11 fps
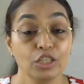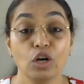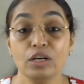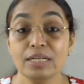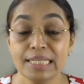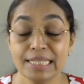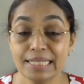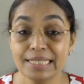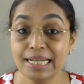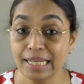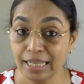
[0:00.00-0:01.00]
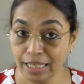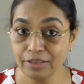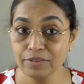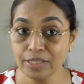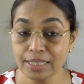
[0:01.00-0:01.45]
Taurus is an
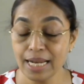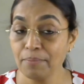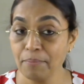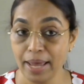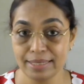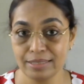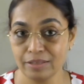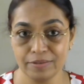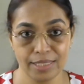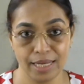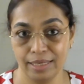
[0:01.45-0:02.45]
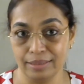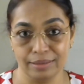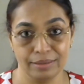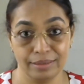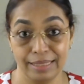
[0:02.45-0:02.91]
even and passive sign